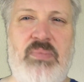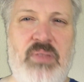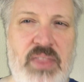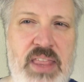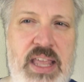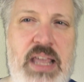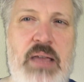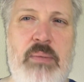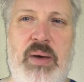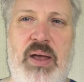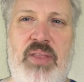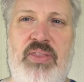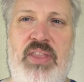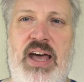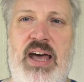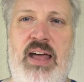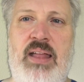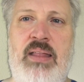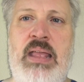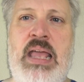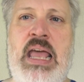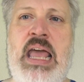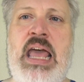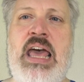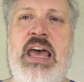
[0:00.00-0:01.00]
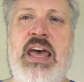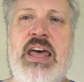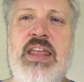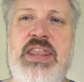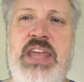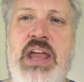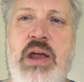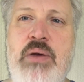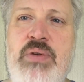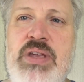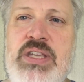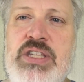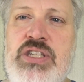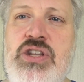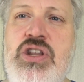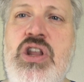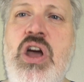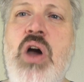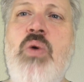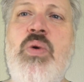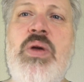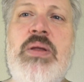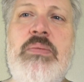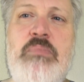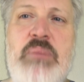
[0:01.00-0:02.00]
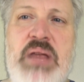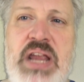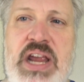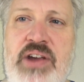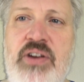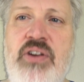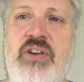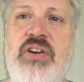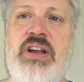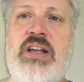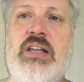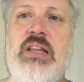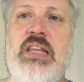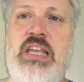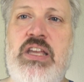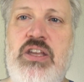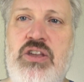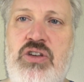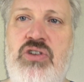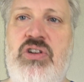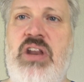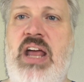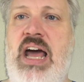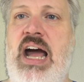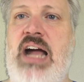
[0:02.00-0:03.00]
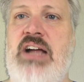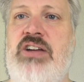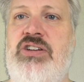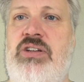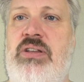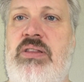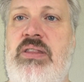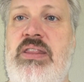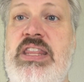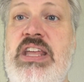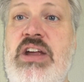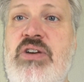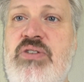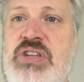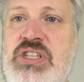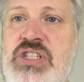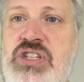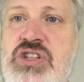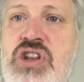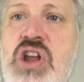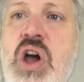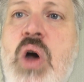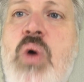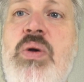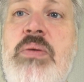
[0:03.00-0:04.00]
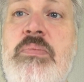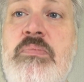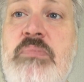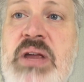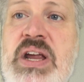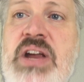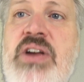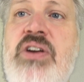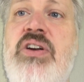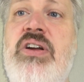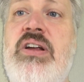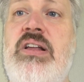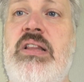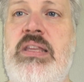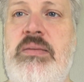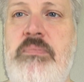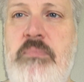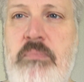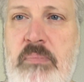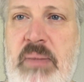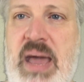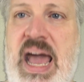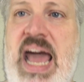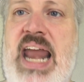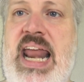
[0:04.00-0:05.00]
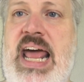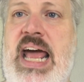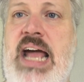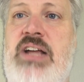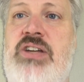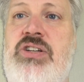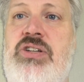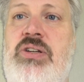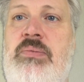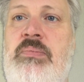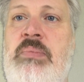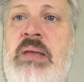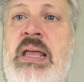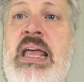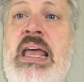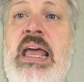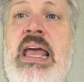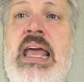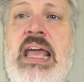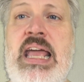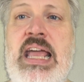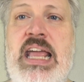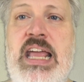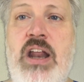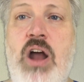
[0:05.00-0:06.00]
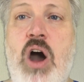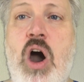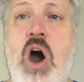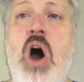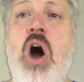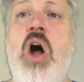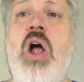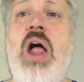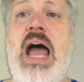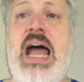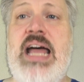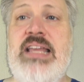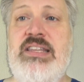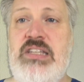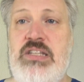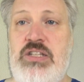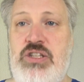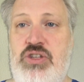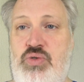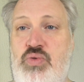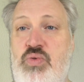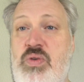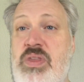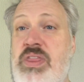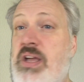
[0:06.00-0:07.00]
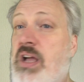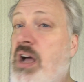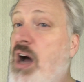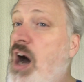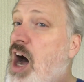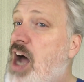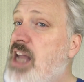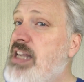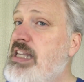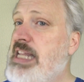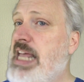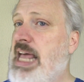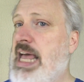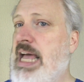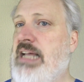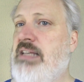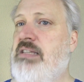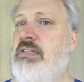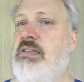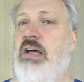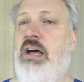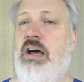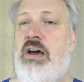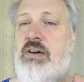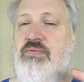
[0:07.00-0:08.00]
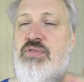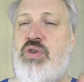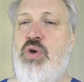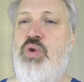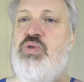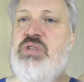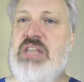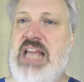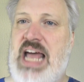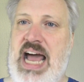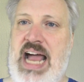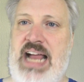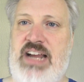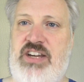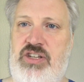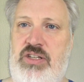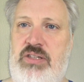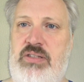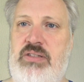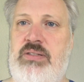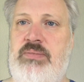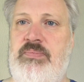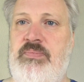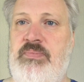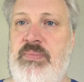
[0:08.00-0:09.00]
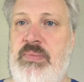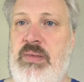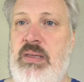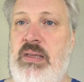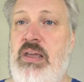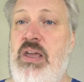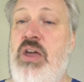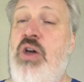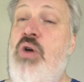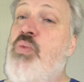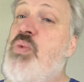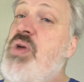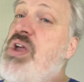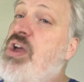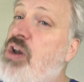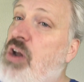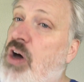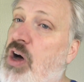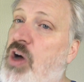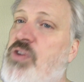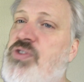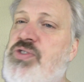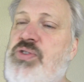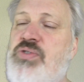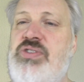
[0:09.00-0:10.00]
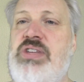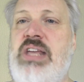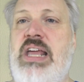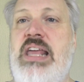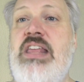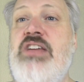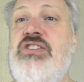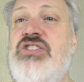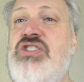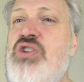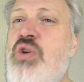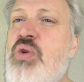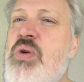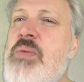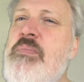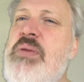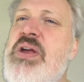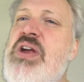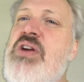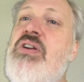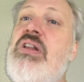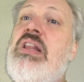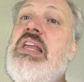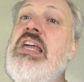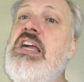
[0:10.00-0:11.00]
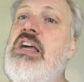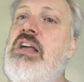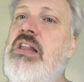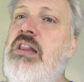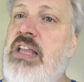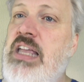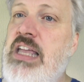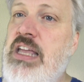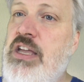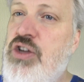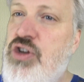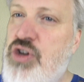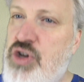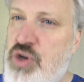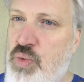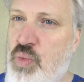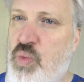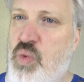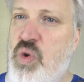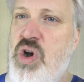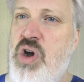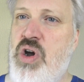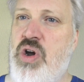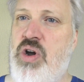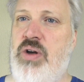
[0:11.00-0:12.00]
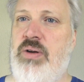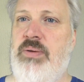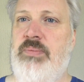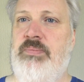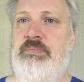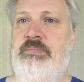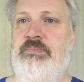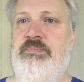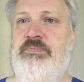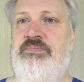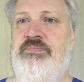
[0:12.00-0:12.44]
Think about that. There is no empirically good action. There is no empirically bad action. It all has to do with the context of those actions. We could also say there's no empirically good word.